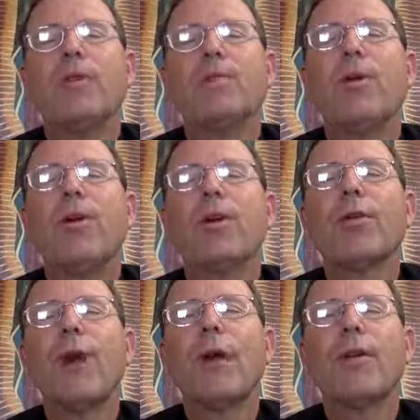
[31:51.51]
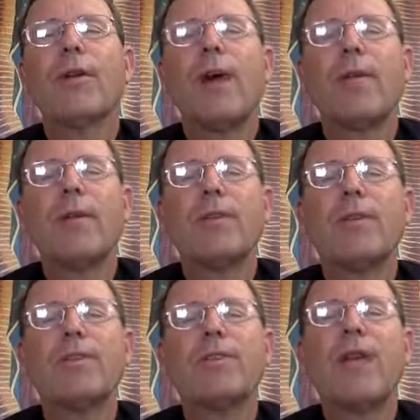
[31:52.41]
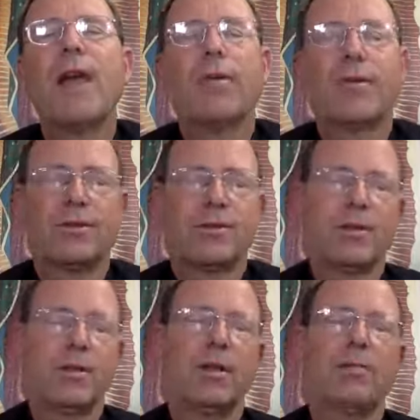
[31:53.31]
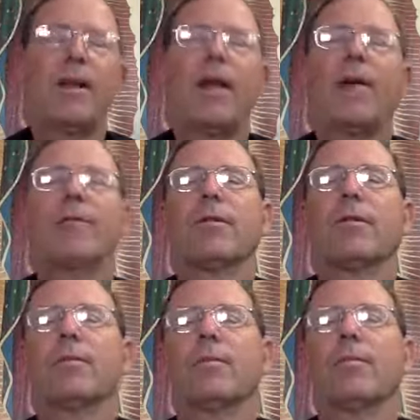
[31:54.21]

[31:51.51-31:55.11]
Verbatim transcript: He was born around the time of the Cristeros, a little bit after.